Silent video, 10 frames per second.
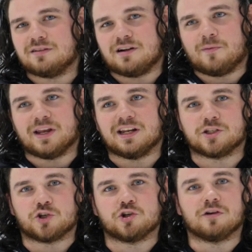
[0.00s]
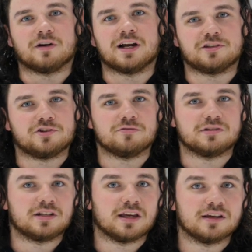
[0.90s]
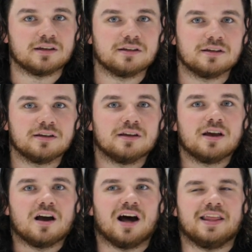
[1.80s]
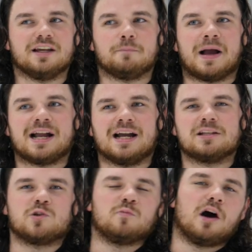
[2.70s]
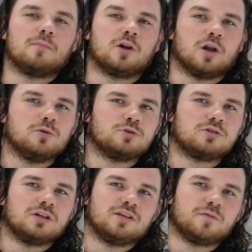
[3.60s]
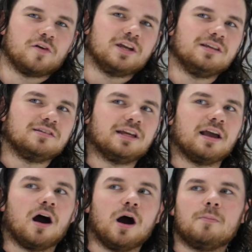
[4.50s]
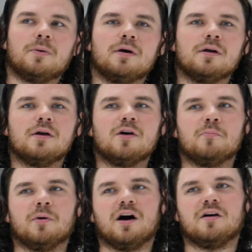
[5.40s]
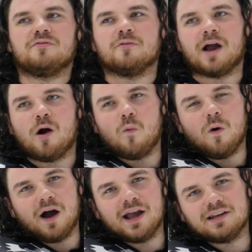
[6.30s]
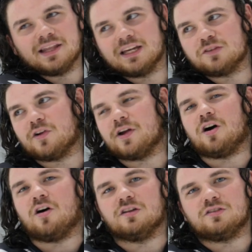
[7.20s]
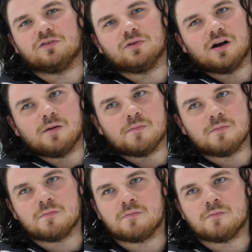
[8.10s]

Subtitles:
I mean, it's a shot, right? It's a shooter stick. I think backhands from up close, it's very easy to get up, but from out wide, I think it's very hard to